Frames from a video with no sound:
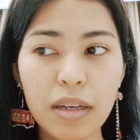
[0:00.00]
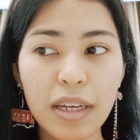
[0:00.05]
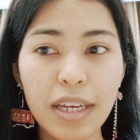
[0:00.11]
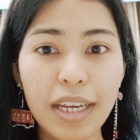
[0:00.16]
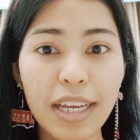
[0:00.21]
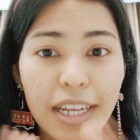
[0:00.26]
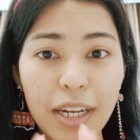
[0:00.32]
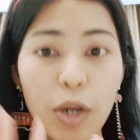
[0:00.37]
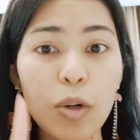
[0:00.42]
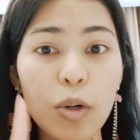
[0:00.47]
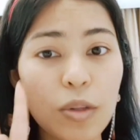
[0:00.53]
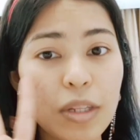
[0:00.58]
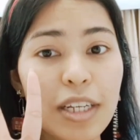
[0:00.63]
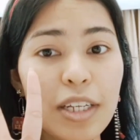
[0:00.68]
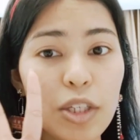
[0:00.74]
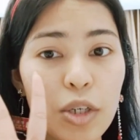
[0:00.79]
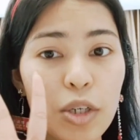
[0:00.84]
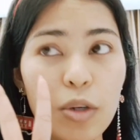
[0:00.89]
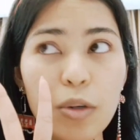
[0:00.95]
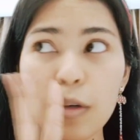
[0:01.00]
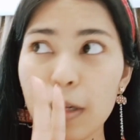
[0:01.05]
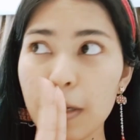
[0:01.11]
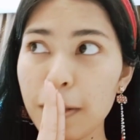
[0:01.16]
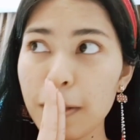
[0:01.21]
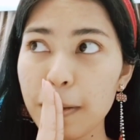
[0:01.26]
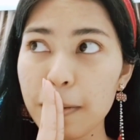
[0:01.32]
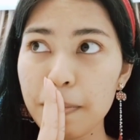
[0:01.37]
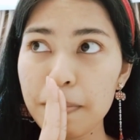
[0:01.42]
it only took,
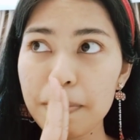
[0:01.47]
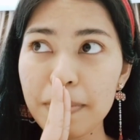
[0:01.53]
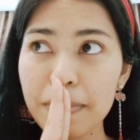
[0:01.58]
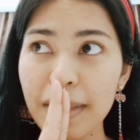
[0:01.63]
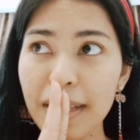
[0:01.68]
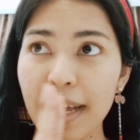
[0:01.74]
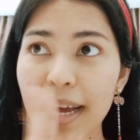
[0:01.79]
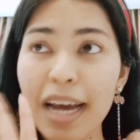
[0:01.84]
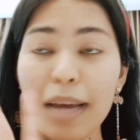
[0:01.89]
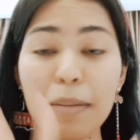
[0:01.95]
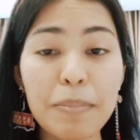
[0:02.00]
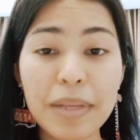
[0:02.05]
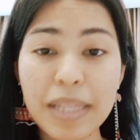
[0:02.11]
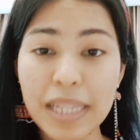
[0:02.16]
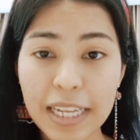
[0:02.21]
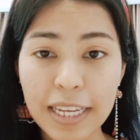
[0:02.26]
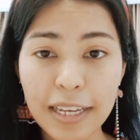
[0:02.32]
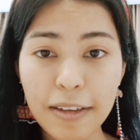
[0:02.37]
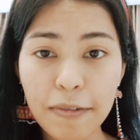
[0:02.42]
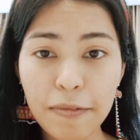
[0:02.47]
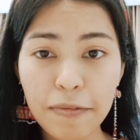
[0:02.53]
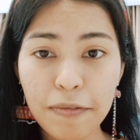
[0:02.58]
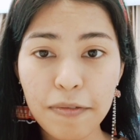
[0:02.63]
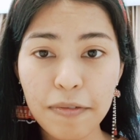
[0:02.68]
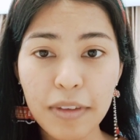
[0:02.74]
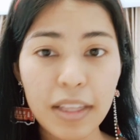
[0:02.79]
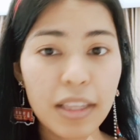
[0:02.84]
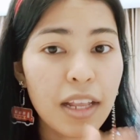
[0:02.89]
I believe,
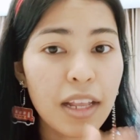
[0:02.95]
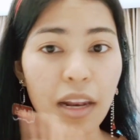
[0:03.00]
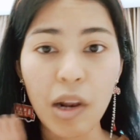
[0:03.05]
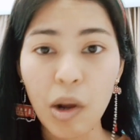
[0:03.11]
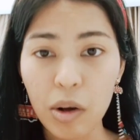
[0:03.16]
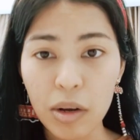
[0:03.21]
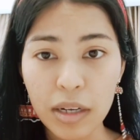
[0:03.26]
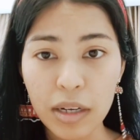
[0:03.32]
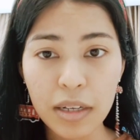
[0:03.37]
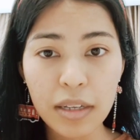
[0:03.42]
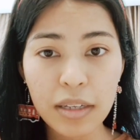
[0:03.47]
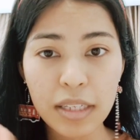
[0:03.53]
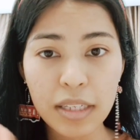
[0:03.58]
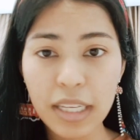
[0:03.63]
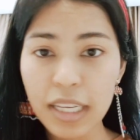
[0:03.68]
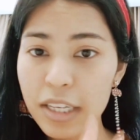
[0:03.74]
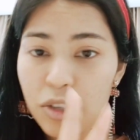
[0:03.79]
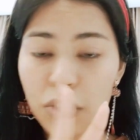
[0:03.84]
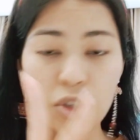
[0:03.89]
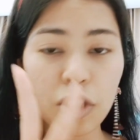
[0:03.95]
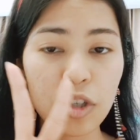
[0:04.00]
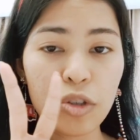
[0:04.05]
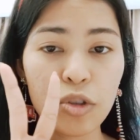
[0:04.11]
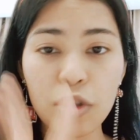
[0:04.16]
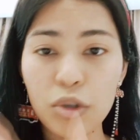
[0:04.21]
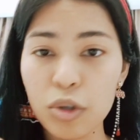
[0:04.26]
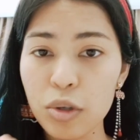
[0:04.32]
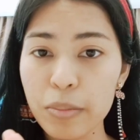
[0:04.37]
the longest is
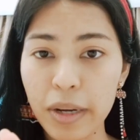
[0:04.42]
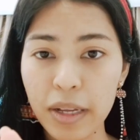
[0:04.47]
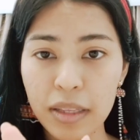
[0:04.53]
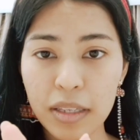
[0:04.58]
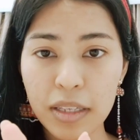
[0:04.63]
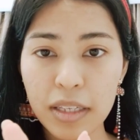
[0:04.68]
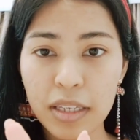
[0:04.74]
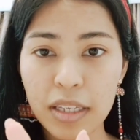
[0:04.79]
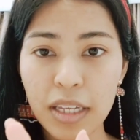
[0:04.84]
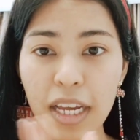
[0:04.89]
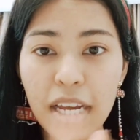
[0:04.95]
2 months.